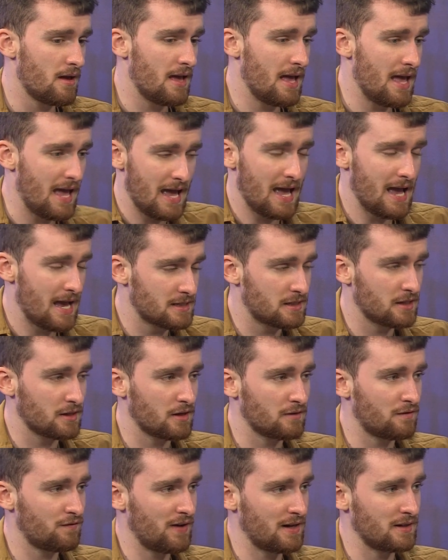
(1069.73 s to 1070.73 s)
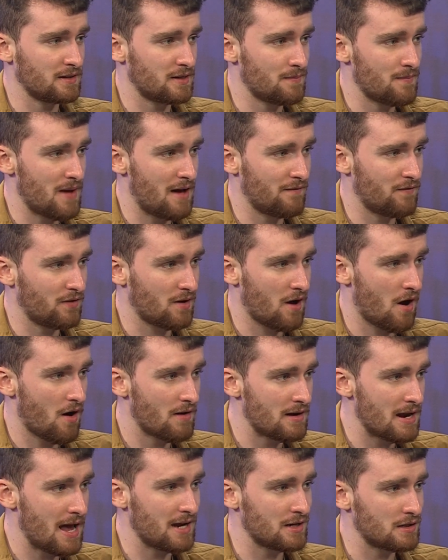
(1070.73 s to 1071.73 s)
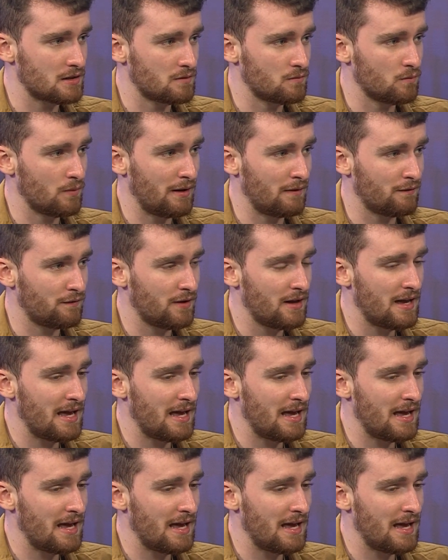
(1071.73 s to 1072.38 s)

it is a good thing to mark the coronation with.